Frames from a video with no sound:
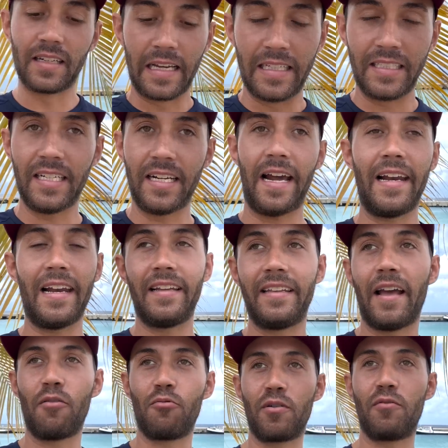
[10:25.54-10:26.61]
It's an island
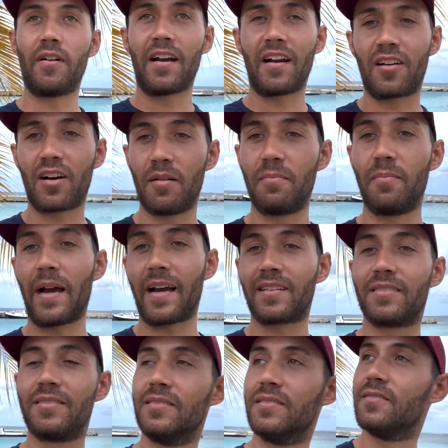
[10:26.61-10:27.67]
that we want to come back
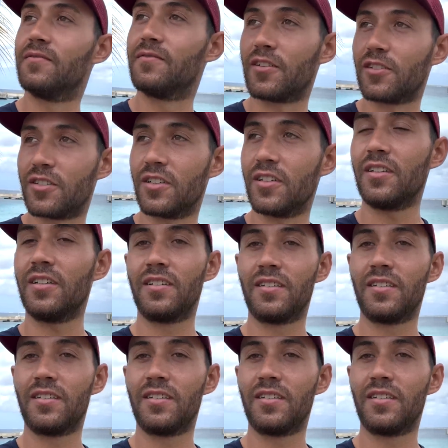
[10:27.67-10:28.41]
to for sure.